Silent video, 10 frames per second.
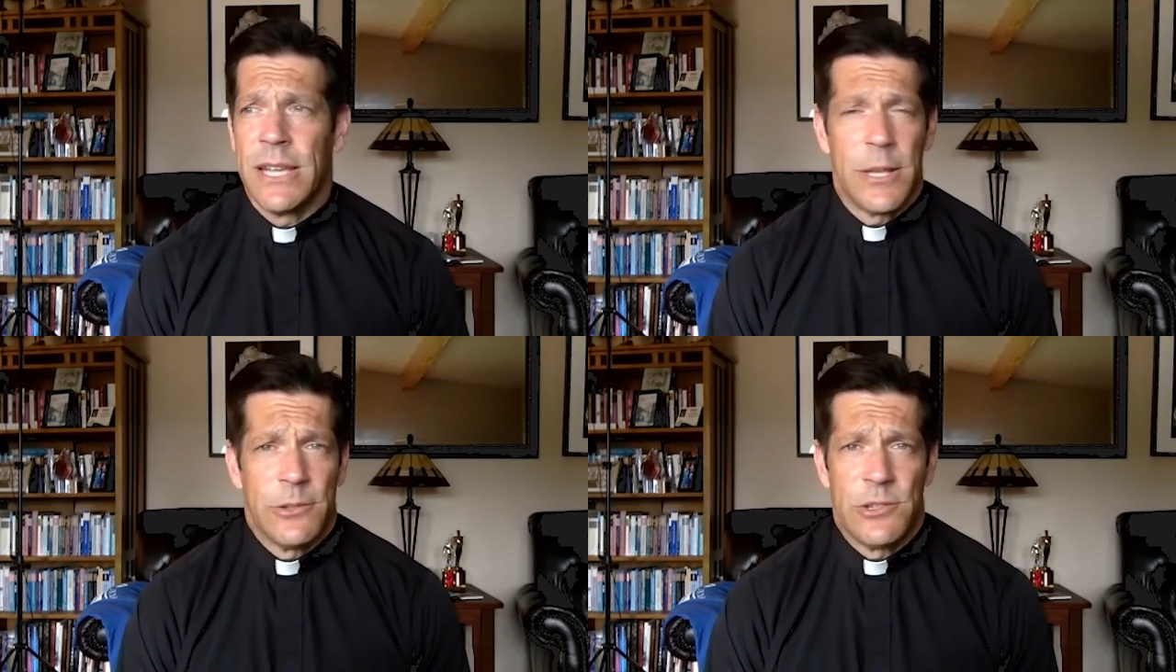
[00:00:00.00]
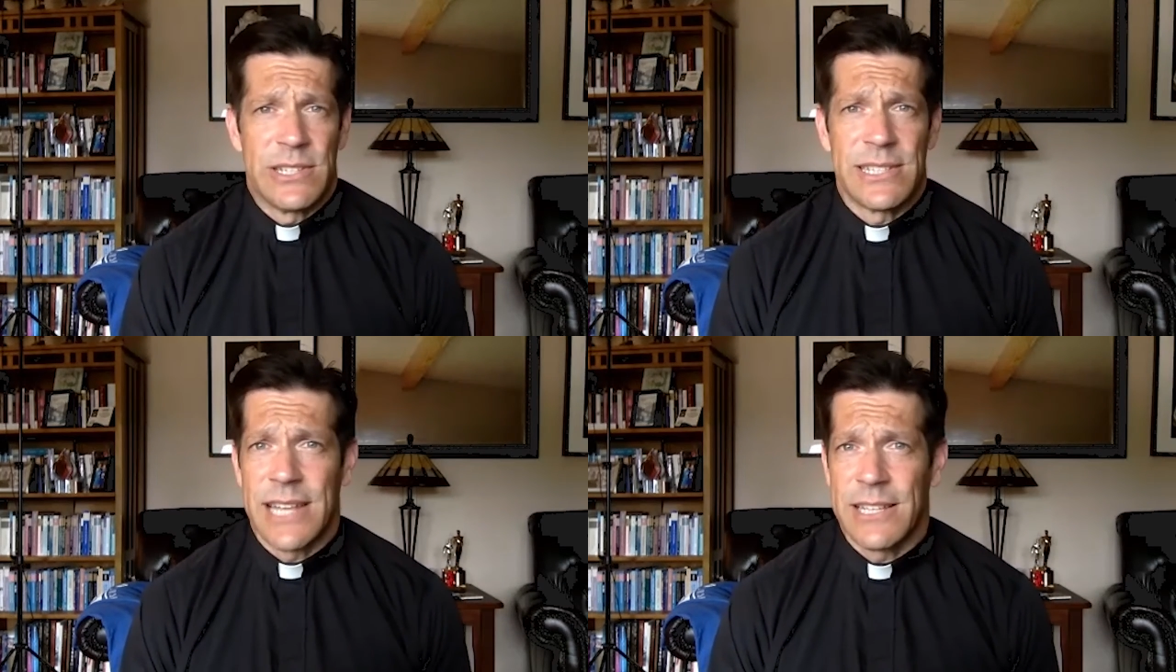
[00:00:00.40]
you know,
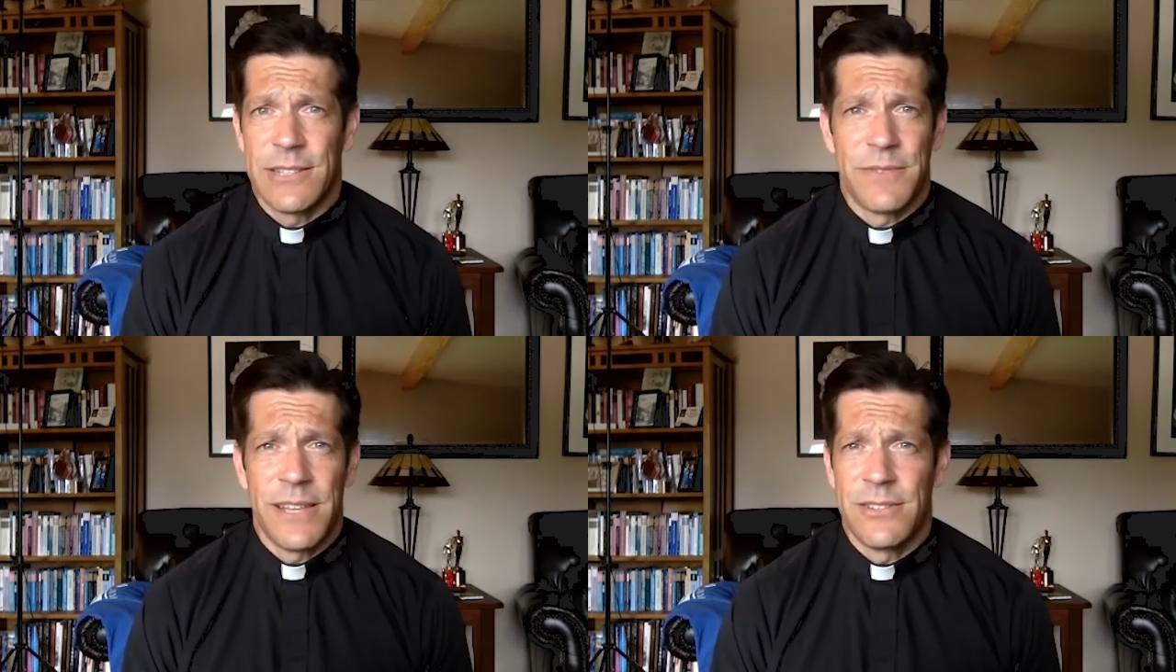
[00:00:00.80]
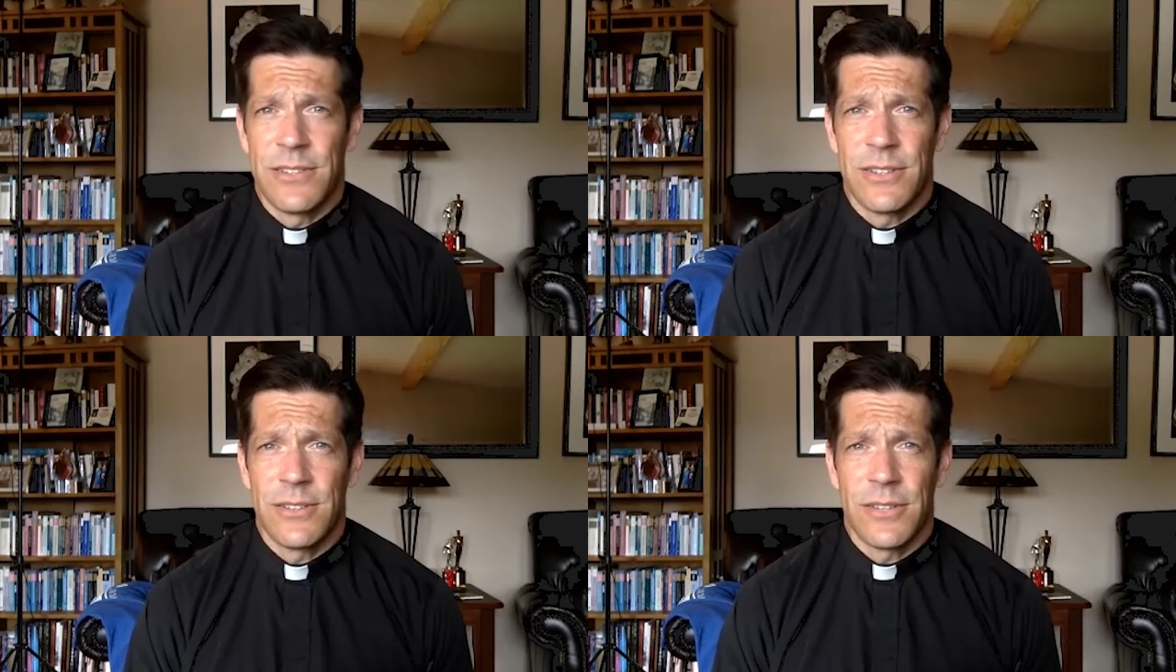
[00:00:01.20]
Jesus set his
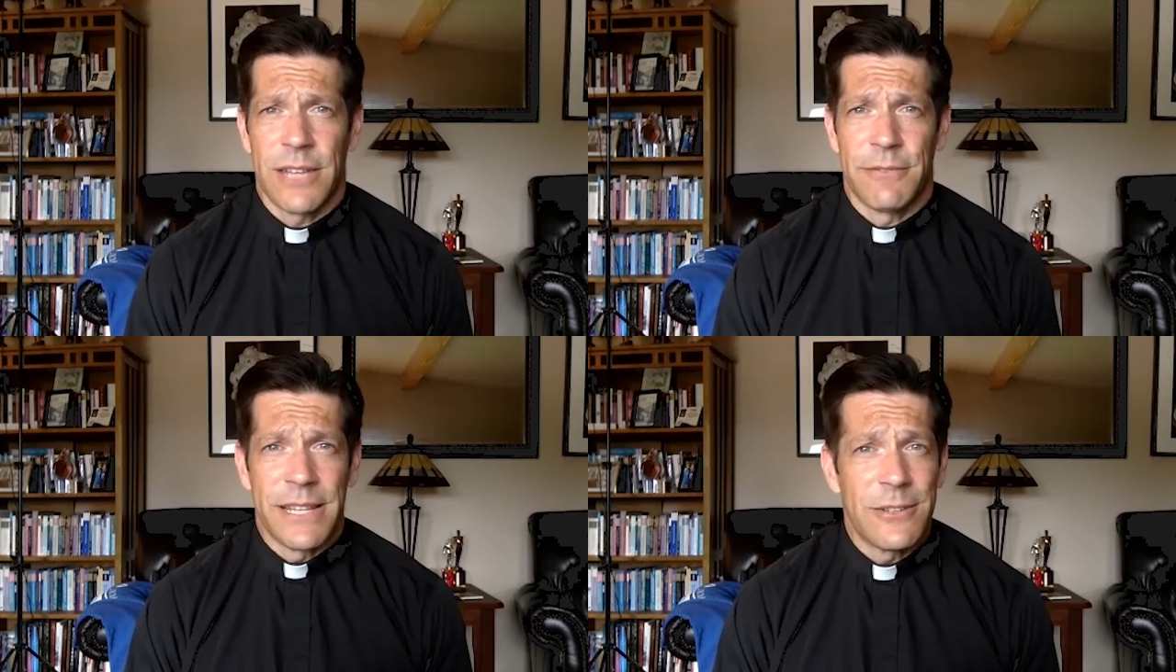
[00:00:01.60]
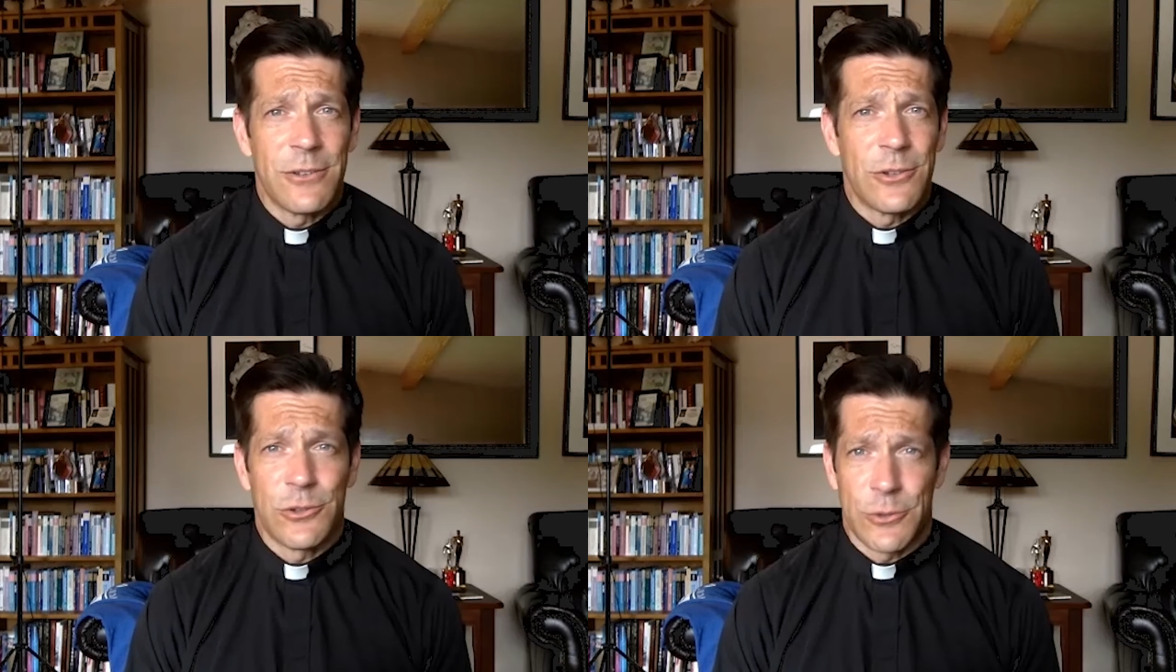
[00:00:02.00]
face like flint
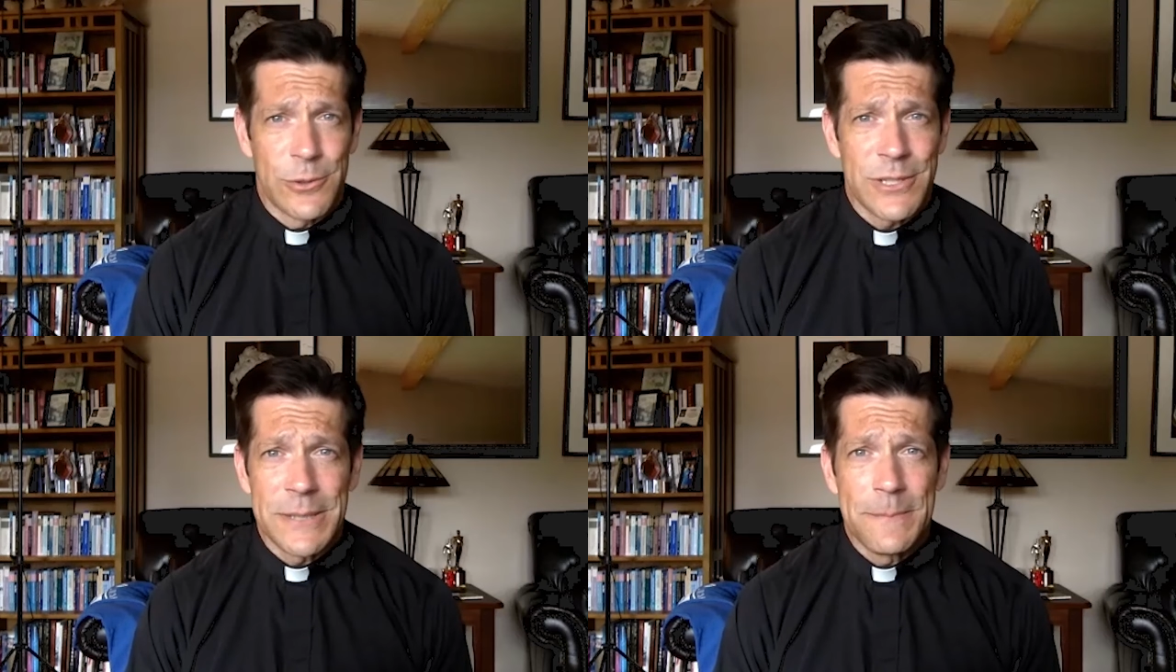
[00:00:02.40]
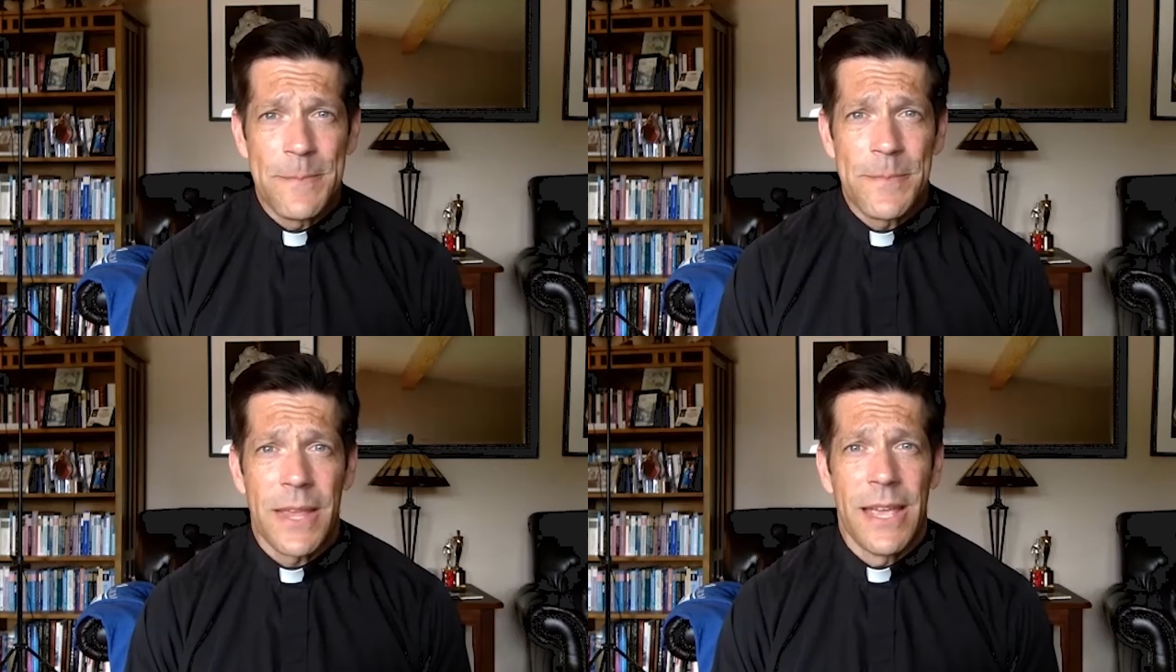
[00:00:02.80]
to Jerusalem